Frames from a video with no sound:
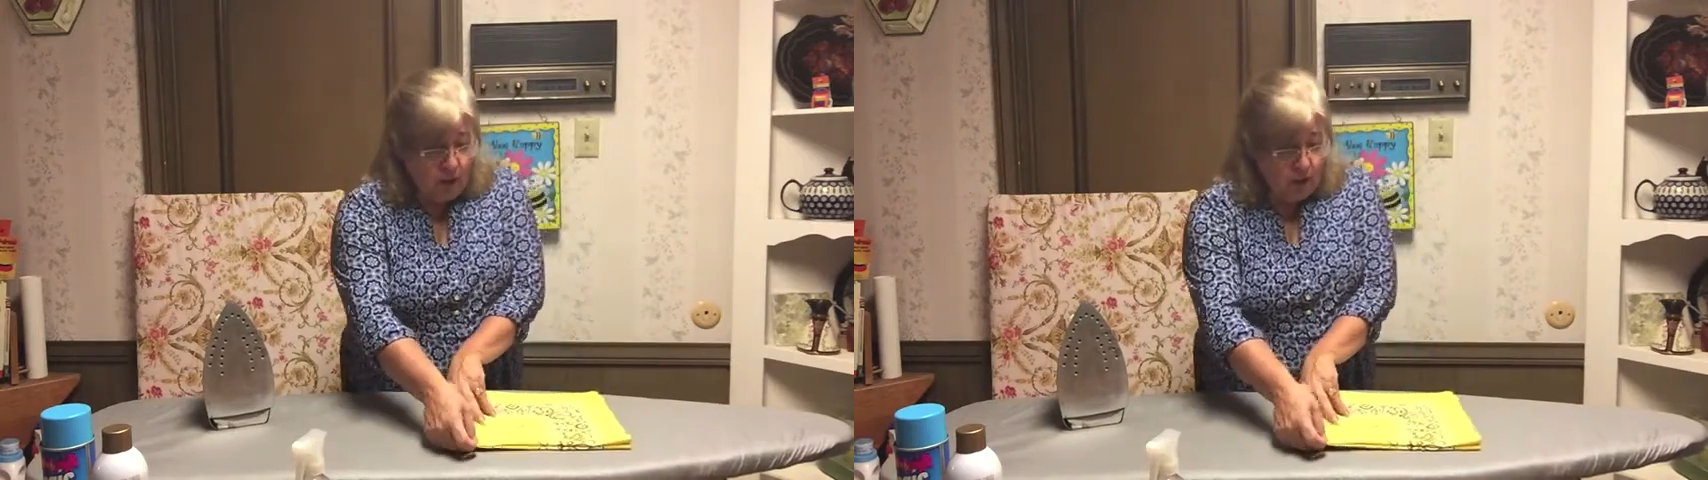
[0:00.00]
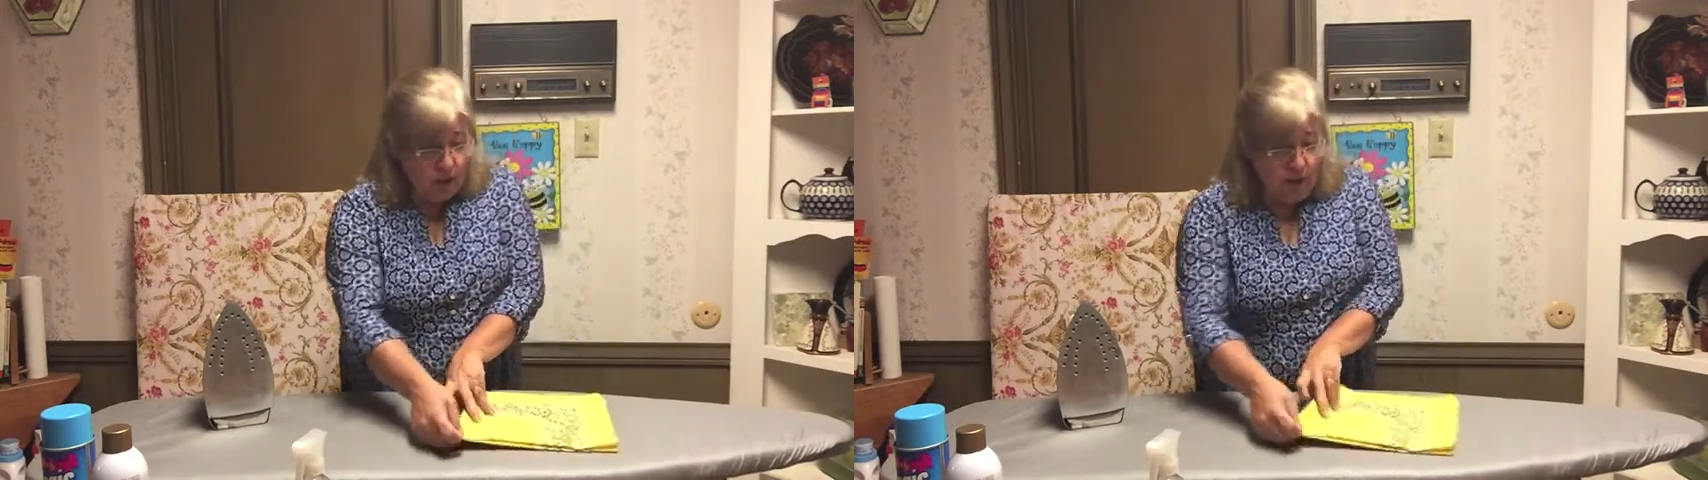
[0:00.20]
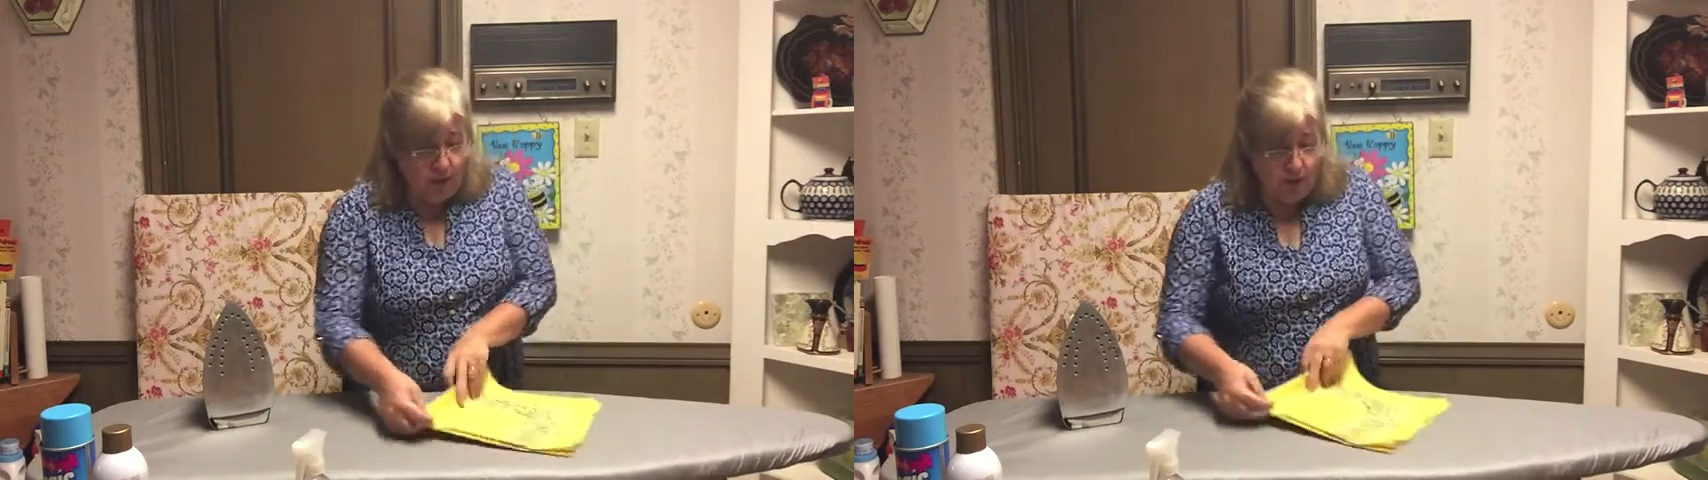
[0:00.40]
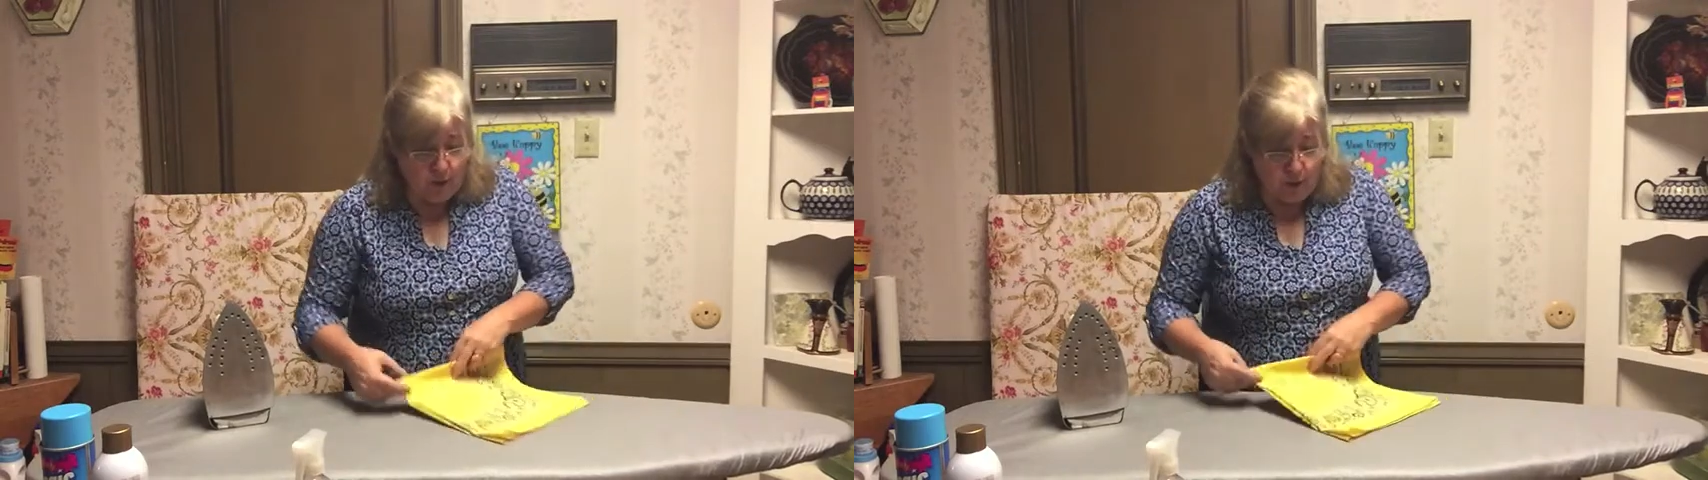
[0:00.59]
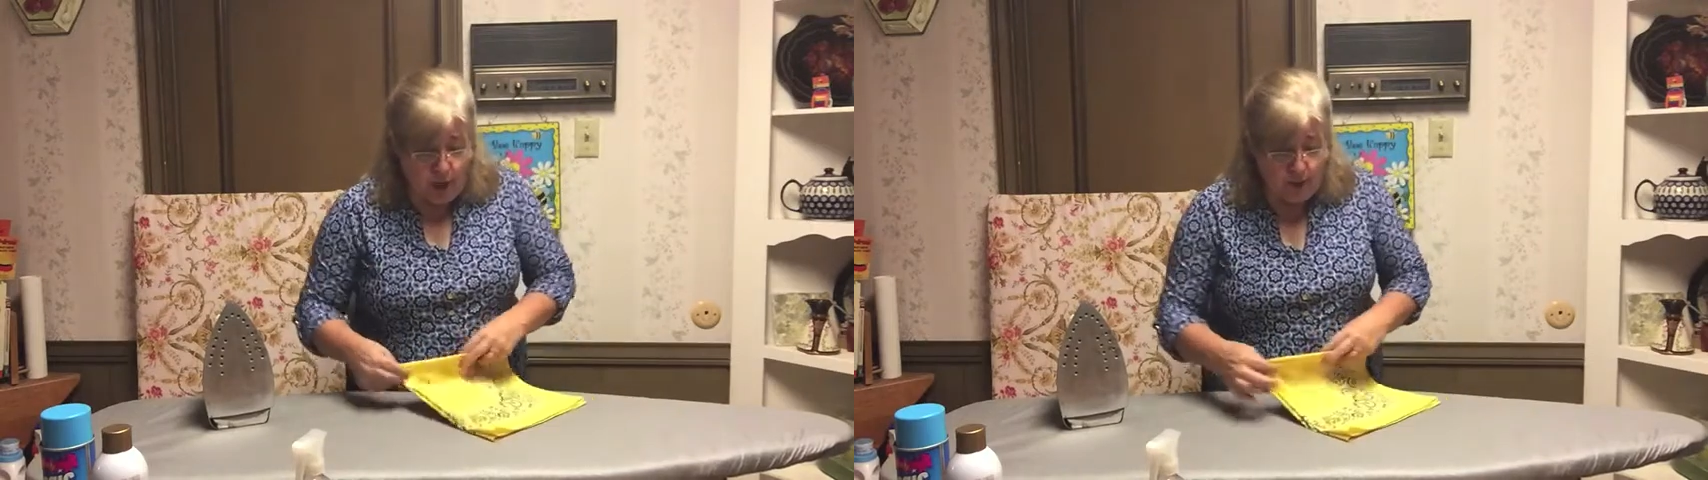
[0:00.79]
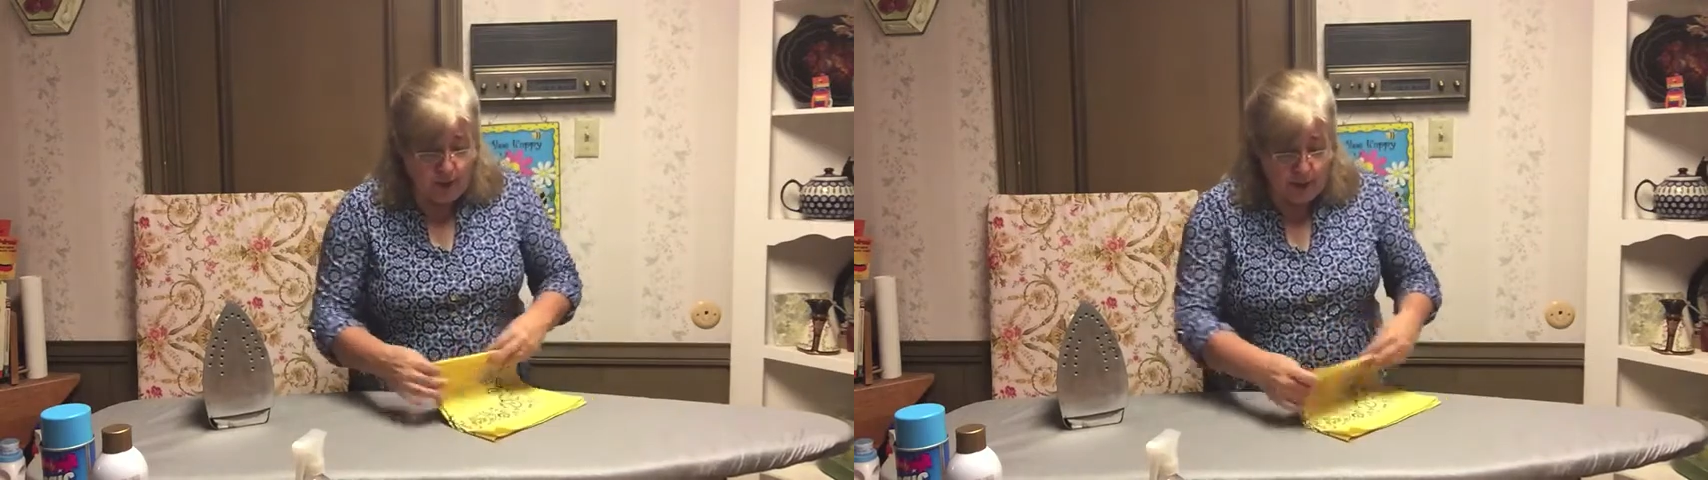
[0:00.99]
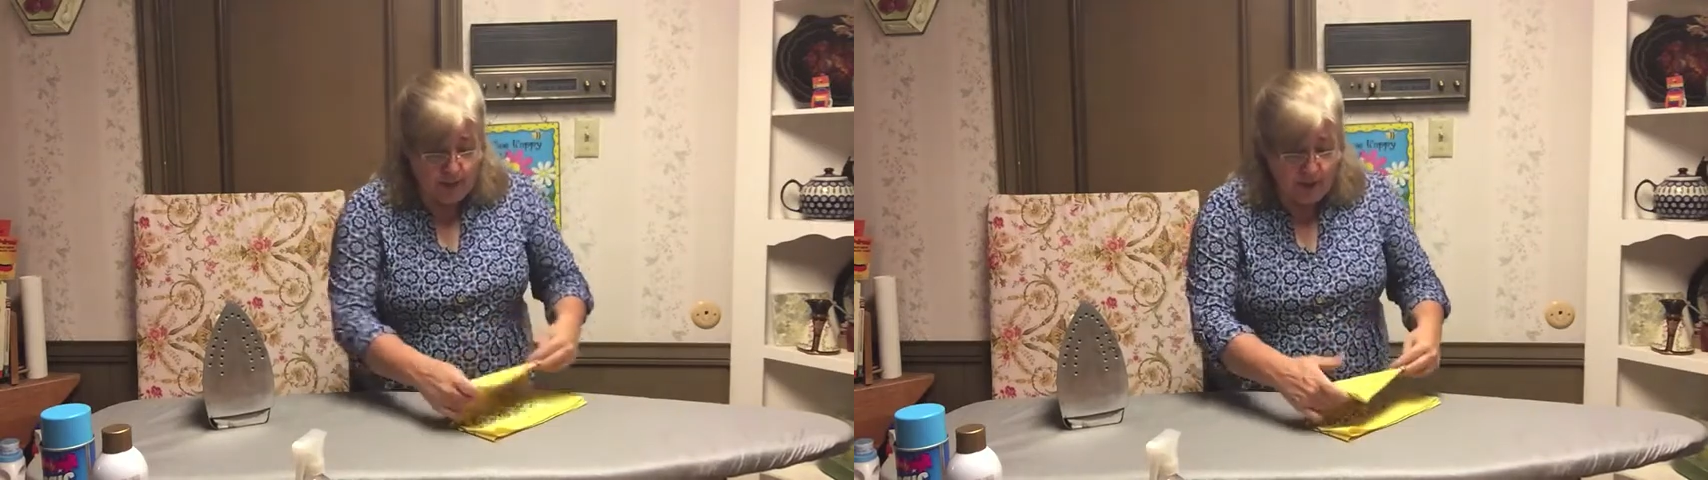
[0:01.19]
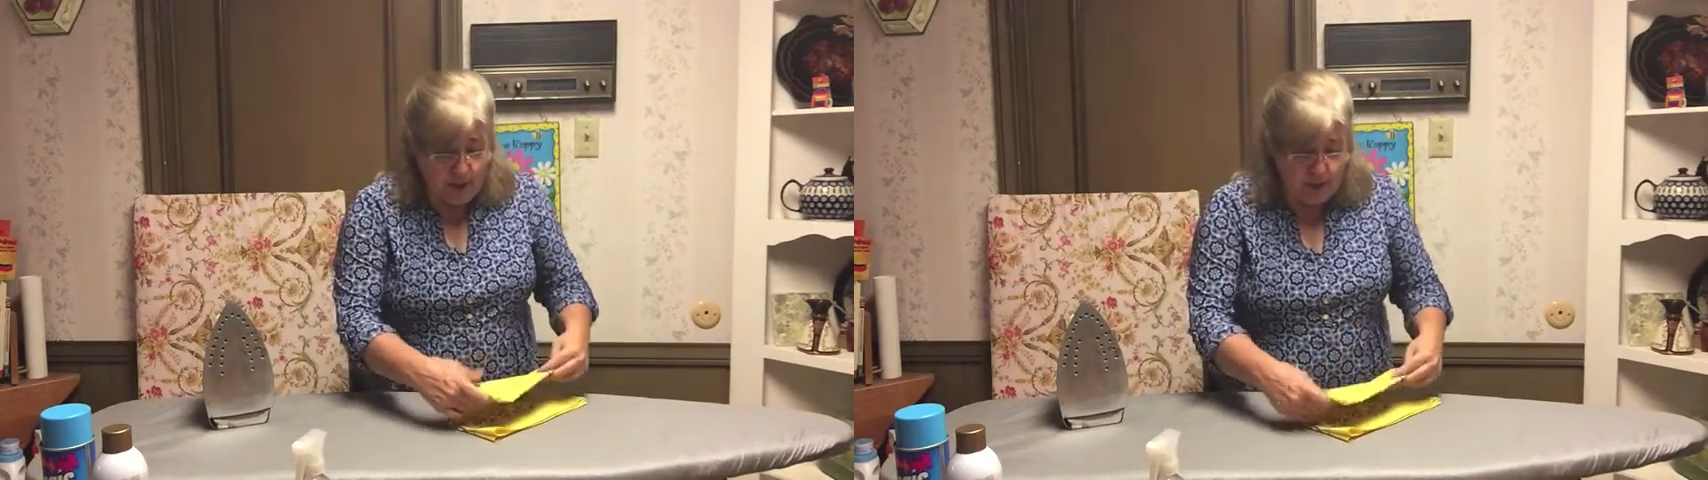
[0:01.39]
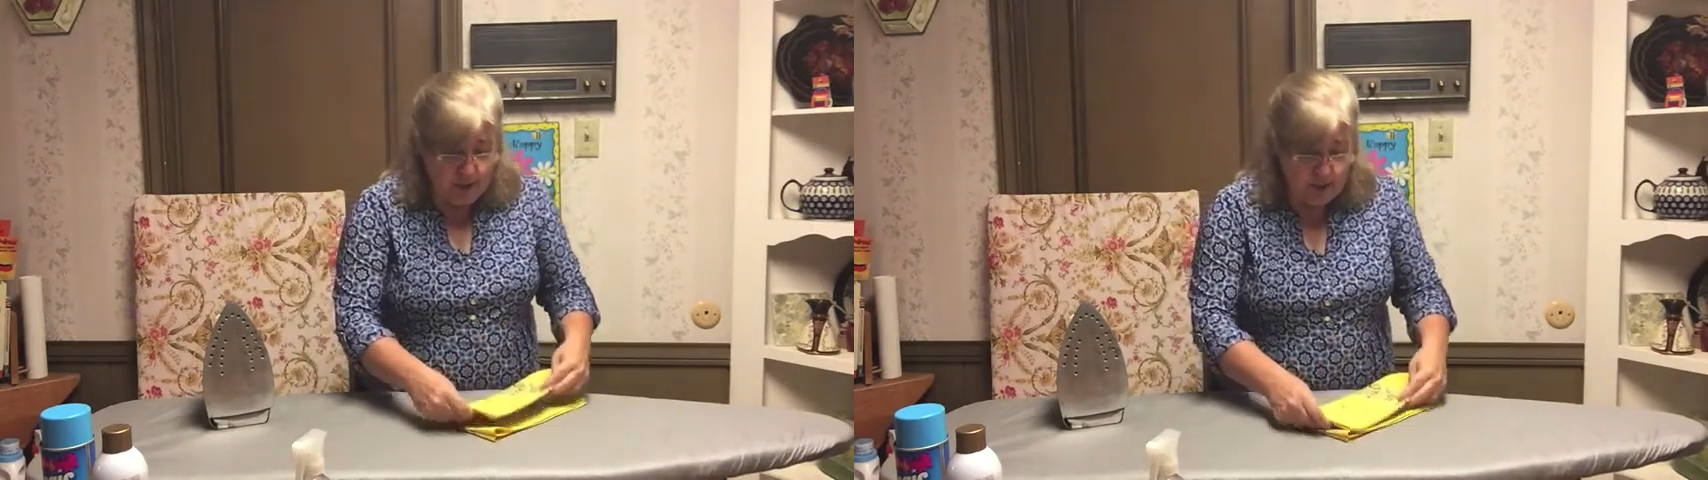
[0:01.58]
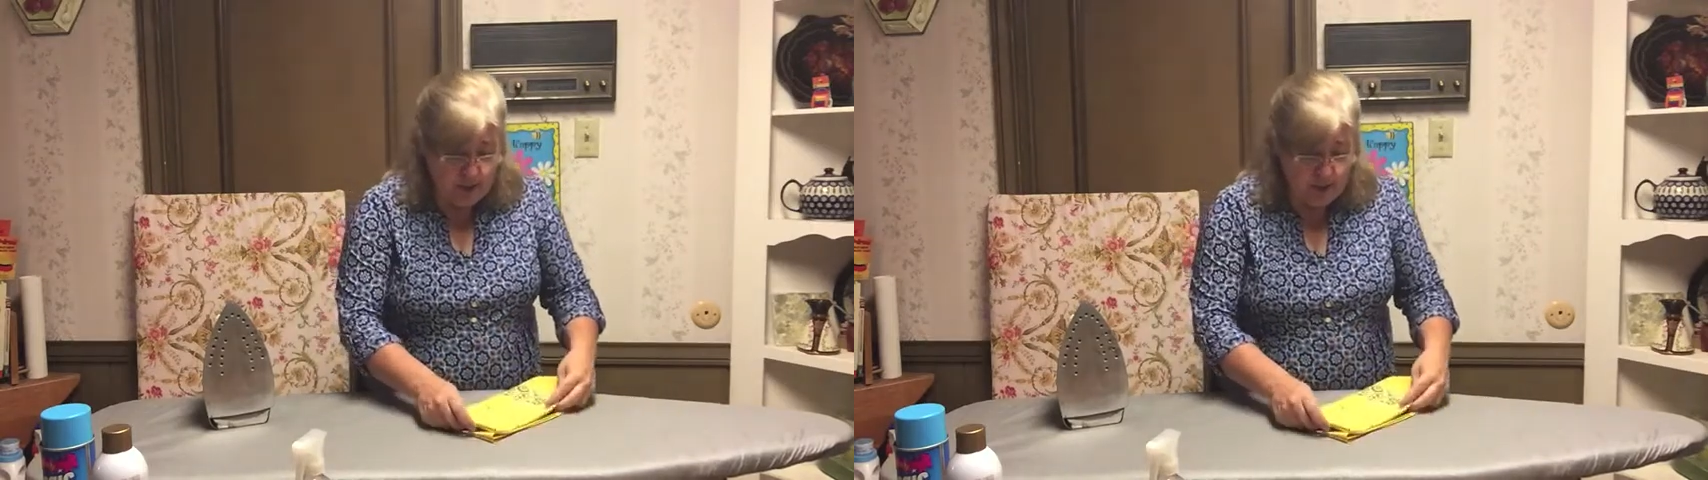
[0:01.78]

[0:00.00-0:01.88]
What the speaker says: you have cloth napkins,